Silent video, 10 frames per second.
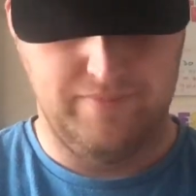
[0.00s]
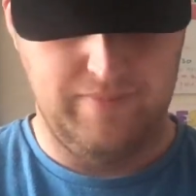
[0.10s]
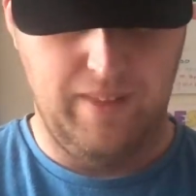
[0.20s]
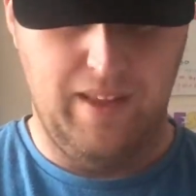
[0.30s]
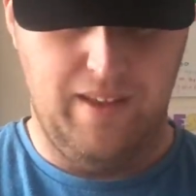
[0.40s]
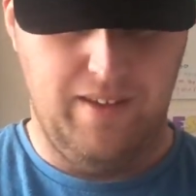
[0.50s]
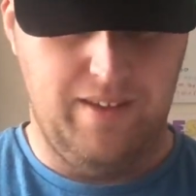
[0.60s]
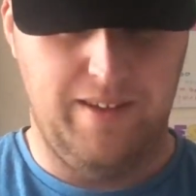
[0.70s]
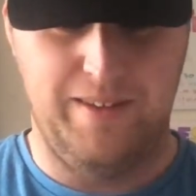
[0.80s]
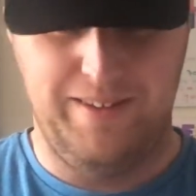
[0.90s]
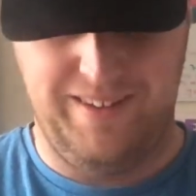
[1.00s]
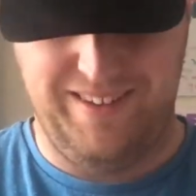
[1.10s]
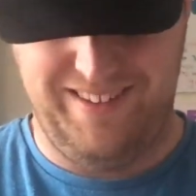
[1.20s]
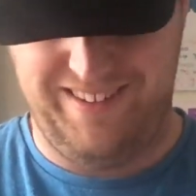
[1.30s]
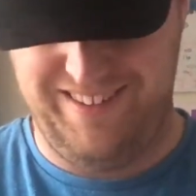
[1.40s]

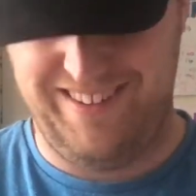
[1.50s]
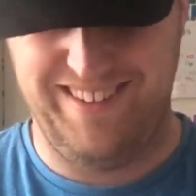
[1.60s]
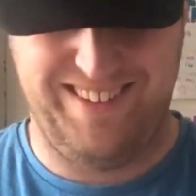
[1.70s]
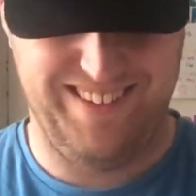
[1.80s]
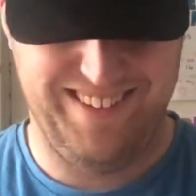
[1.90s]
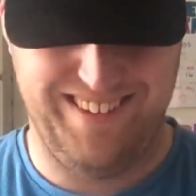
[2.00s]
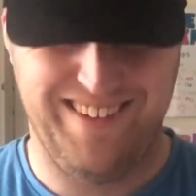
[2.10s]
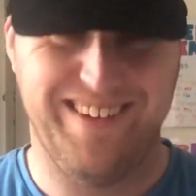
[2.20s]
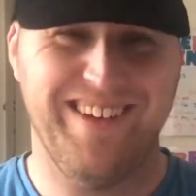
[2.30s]
Nothing is said.